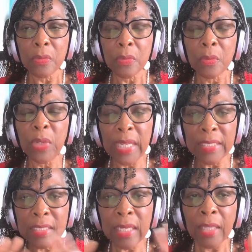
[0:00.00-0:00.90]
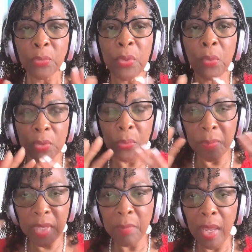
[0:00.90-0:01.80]
Well, let's start with what we
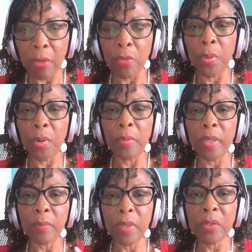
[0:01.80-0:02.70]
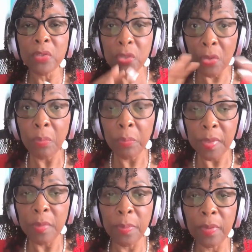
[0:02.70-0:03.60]
mean by a republic, because some
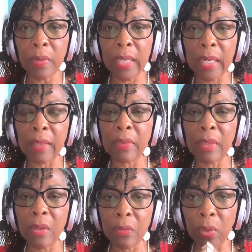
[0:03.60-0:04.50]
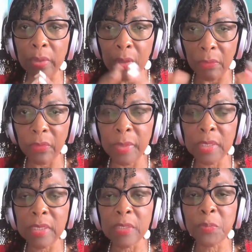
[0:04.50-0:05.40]
people, and I think what the
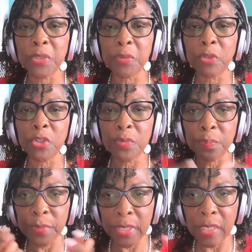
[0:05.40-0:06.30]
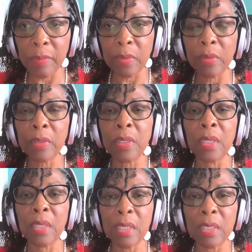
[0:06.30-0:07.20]
government has pretty much tabled,
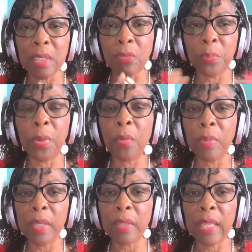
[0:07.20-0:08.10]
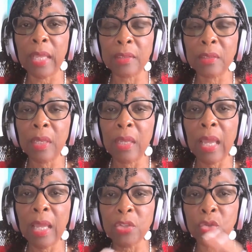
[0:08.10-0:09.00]
is a republic that
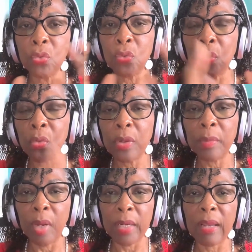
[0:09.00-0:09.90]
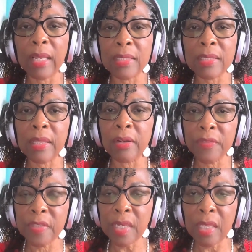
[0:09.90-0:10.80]
has no monarch as head of
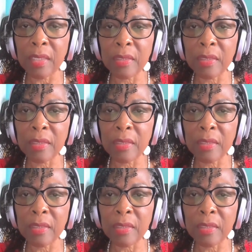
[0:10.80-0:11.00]
state